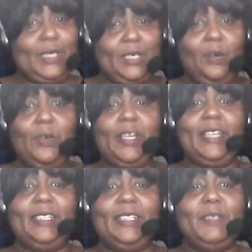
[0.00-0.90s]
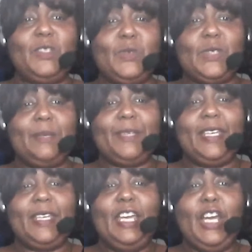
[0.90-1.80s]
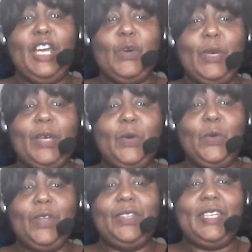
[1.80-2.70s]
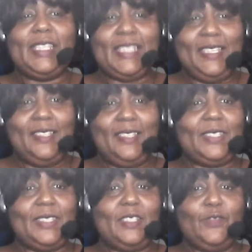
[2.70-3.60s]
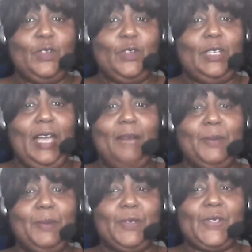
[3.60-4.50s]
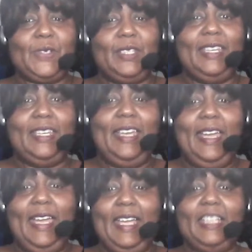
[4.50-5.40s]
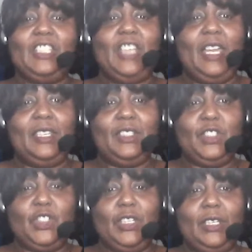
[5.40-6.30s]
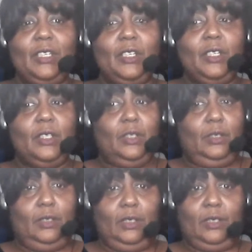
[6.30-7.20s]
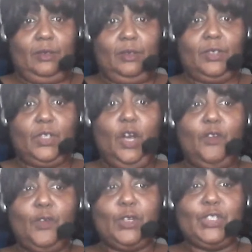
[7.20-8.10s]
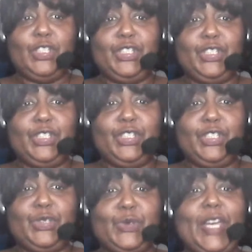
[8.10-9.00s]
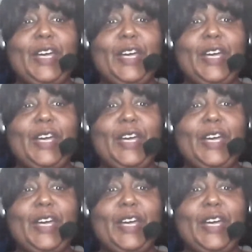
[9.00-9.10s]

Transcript: I was going to do. I said, okay, let me do something quick with Excel, since for a lot of people it's still a challenging software to use.